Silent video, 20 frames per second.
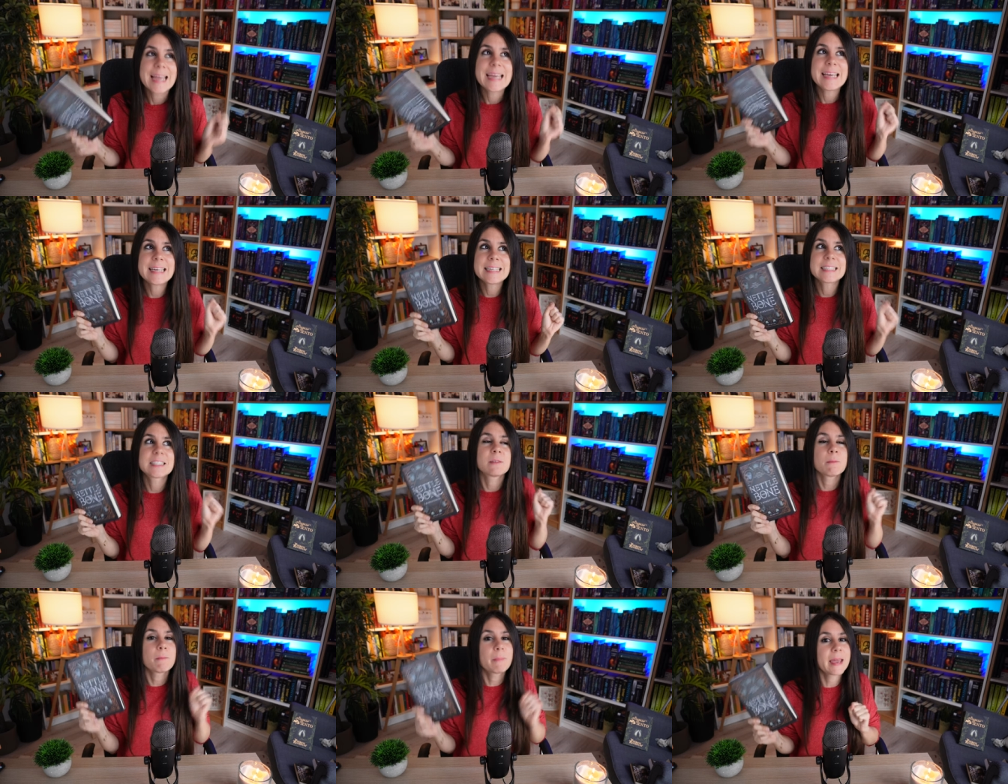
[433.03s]

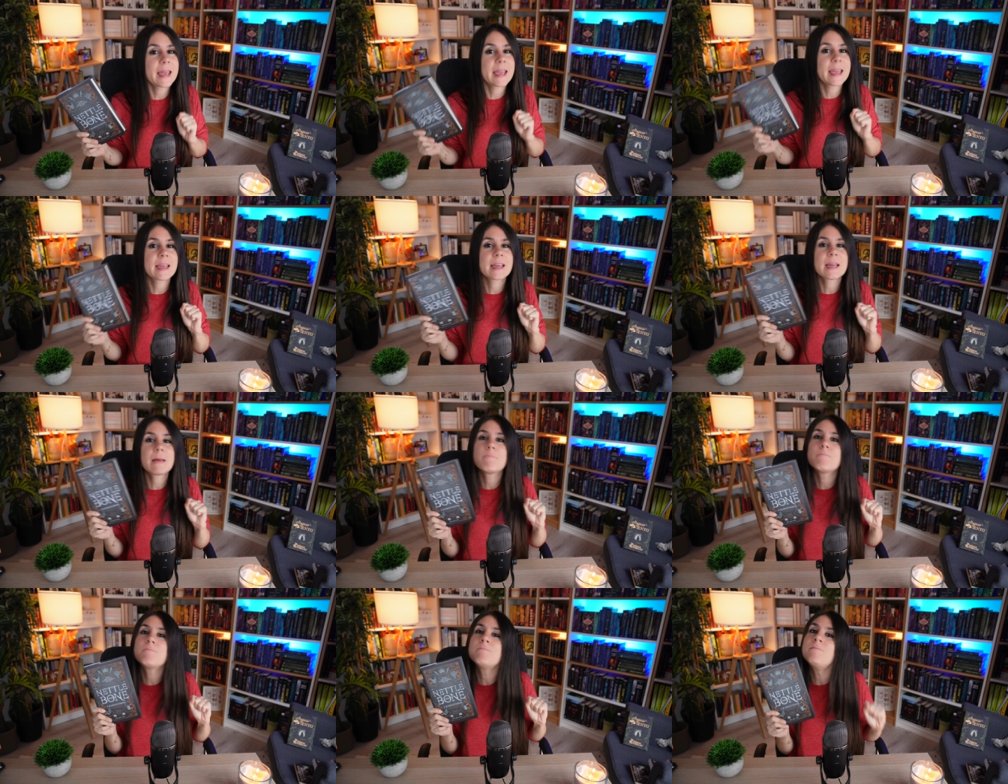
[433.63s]
is
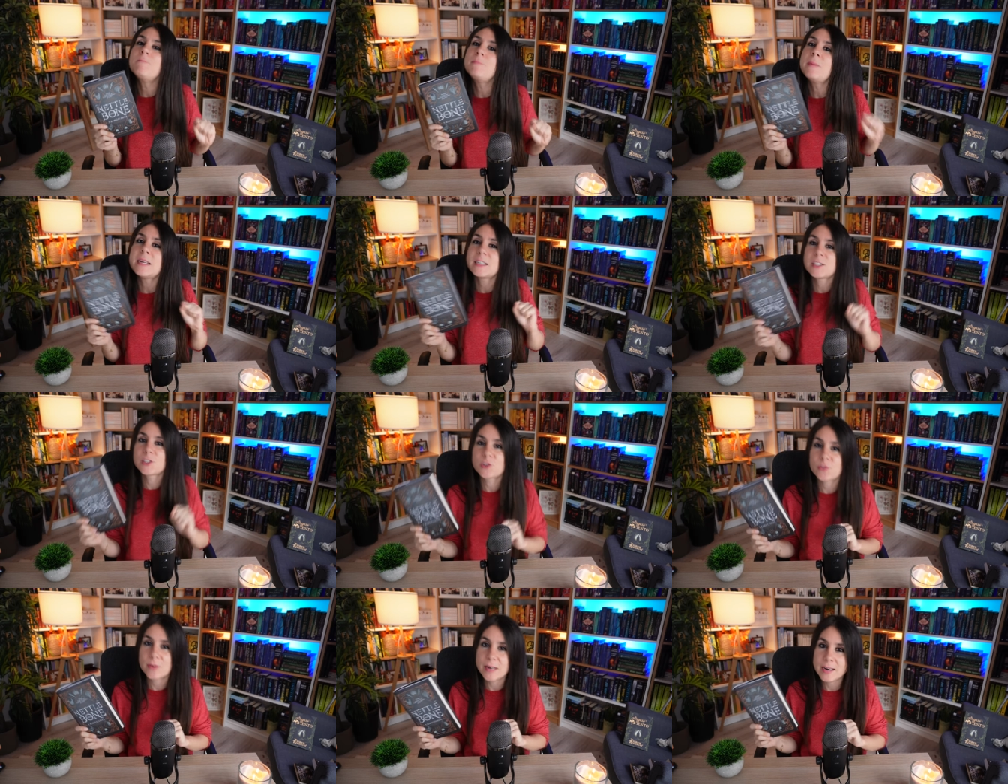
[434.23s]
being
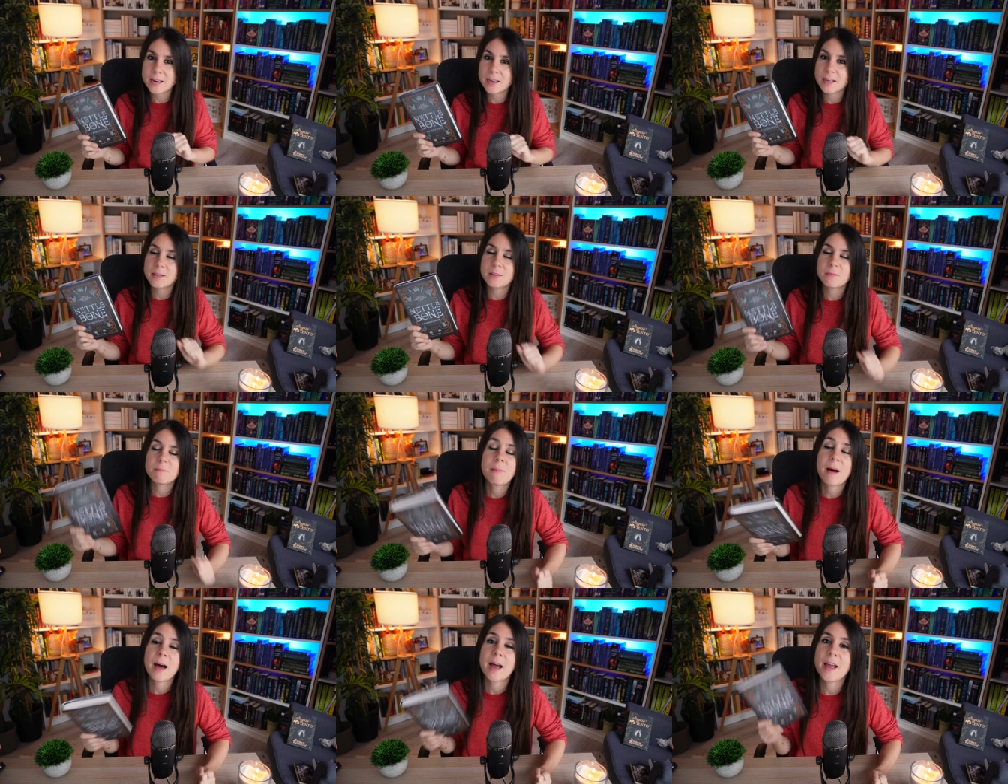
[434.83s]

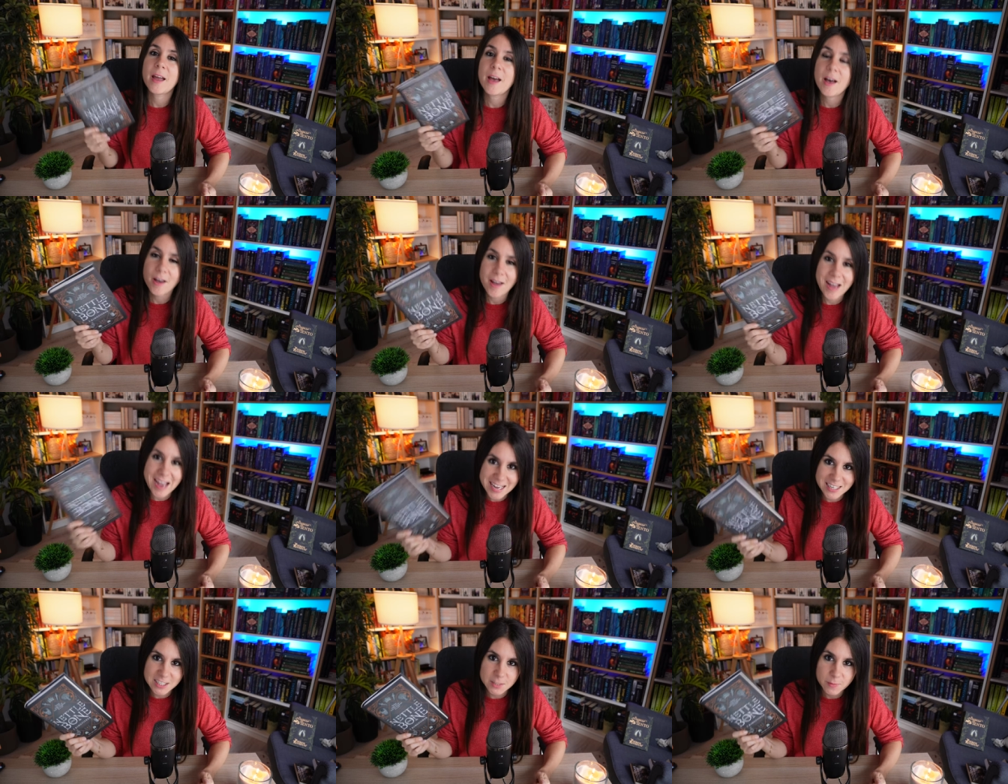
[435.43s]
mistreated by her
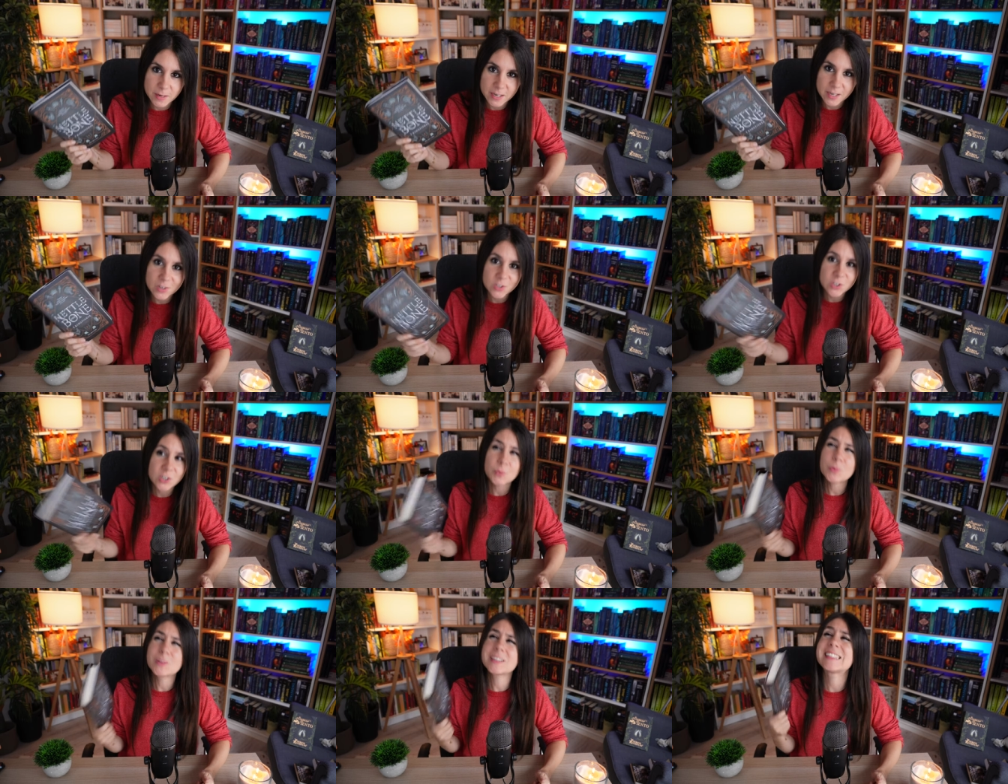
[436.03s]
husband, and
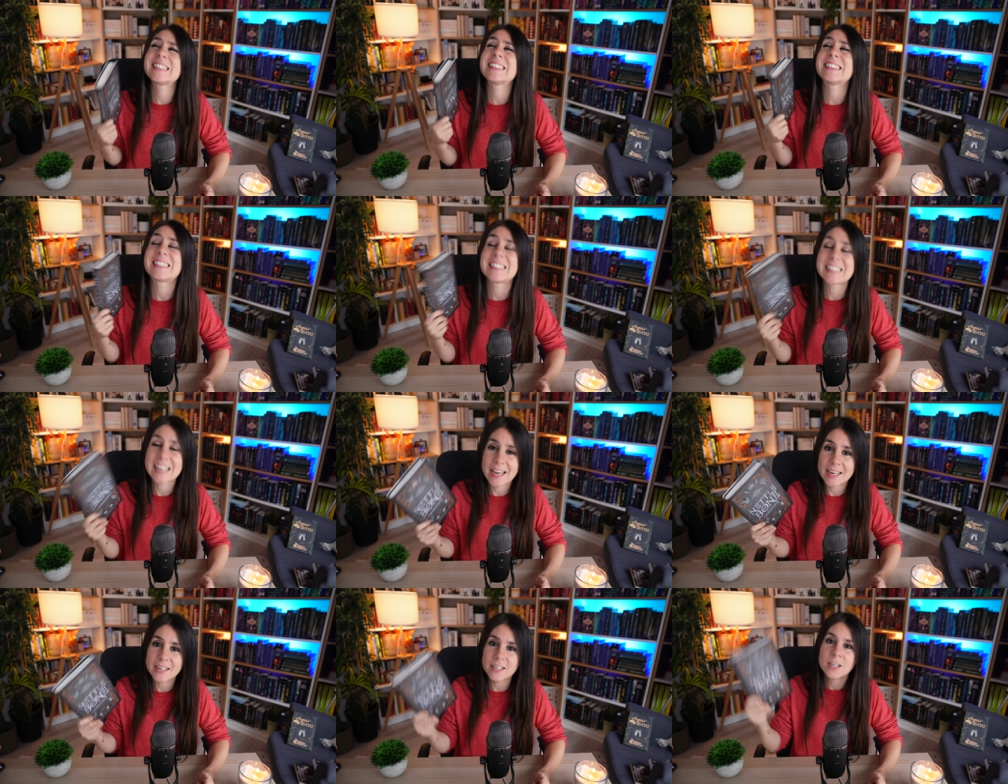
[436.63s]
she will
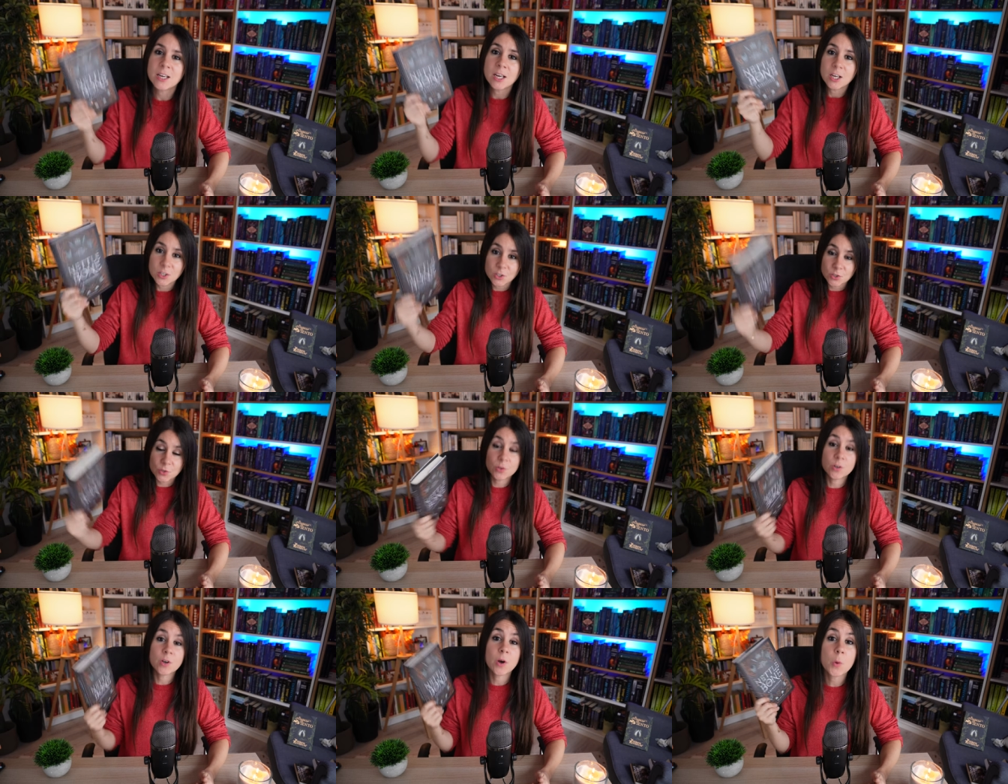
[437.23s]
decide
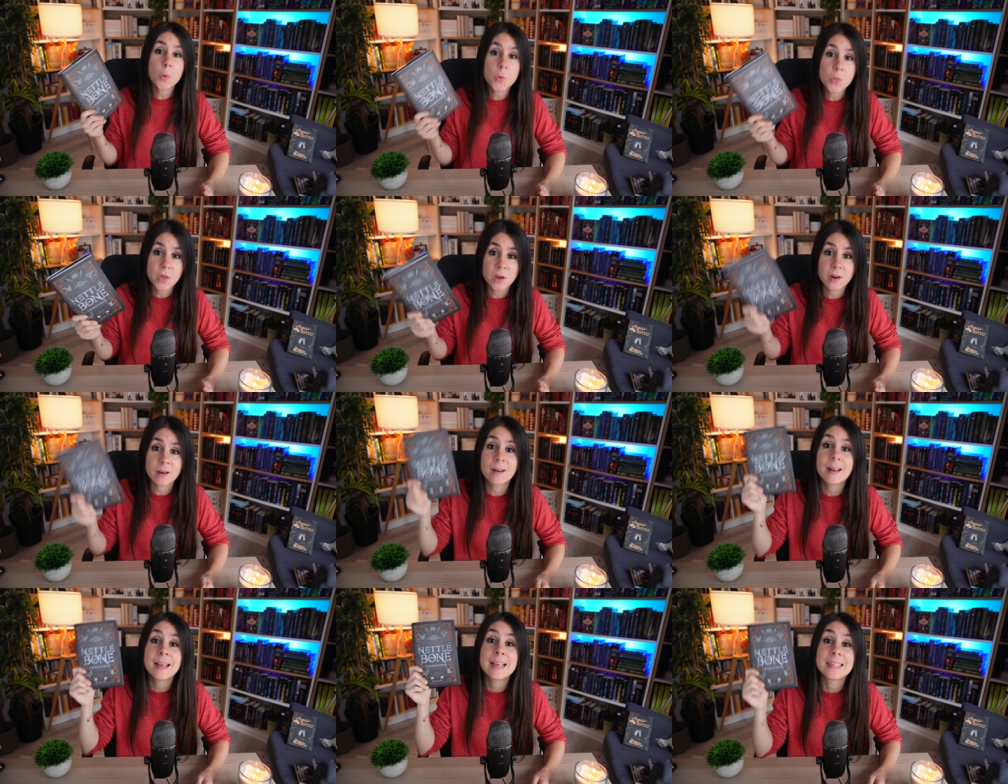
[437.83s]
to go
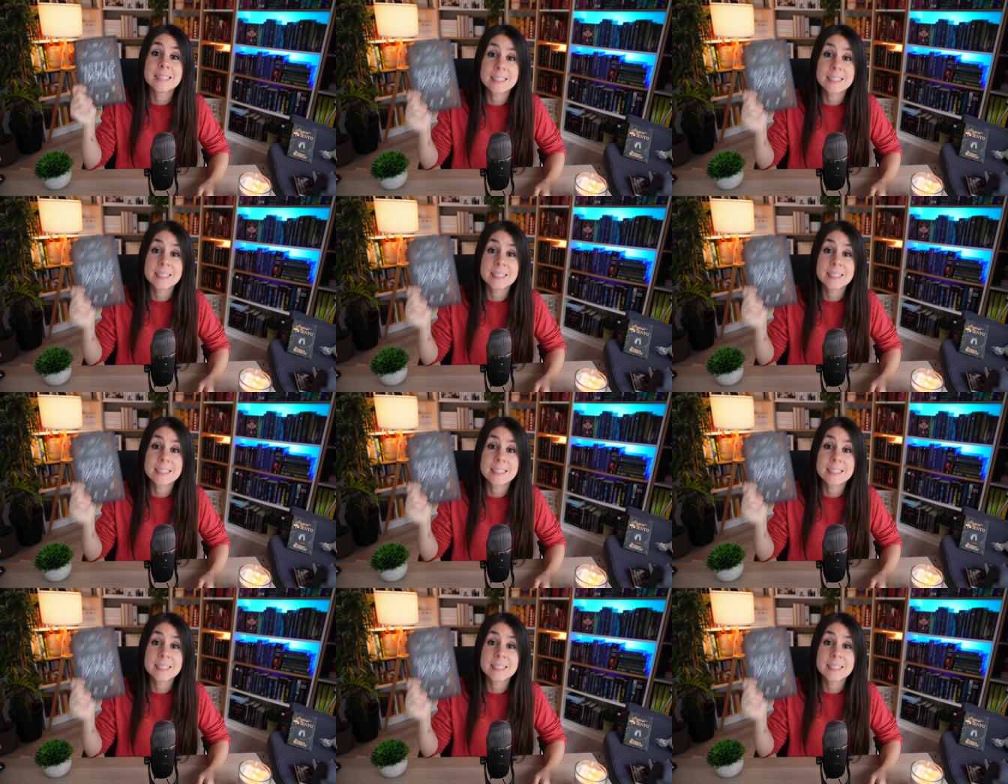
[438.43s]
there,